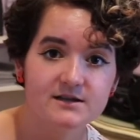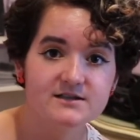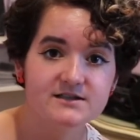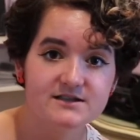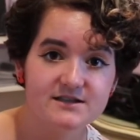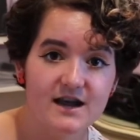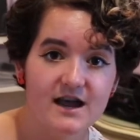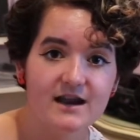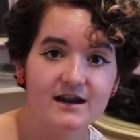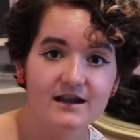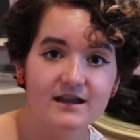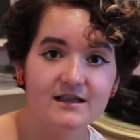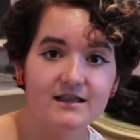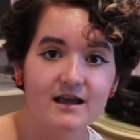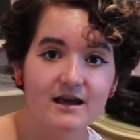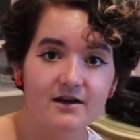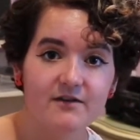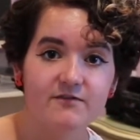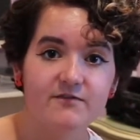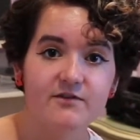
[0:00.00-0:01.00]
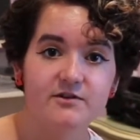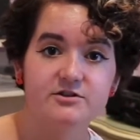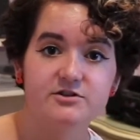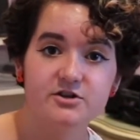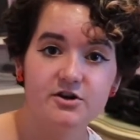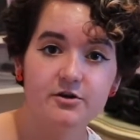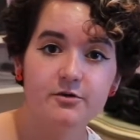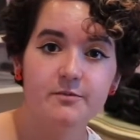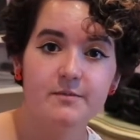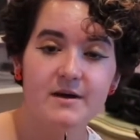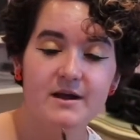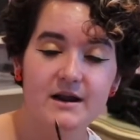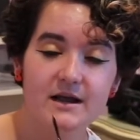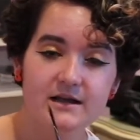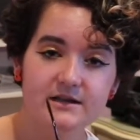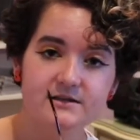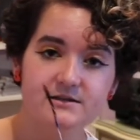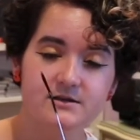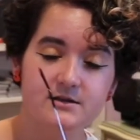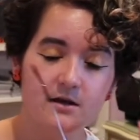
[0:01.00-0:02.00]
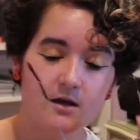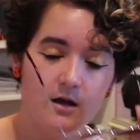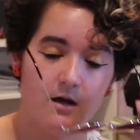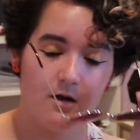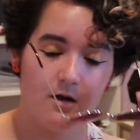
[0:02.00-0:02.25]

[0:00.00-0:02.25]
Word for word: Standing there for two minutes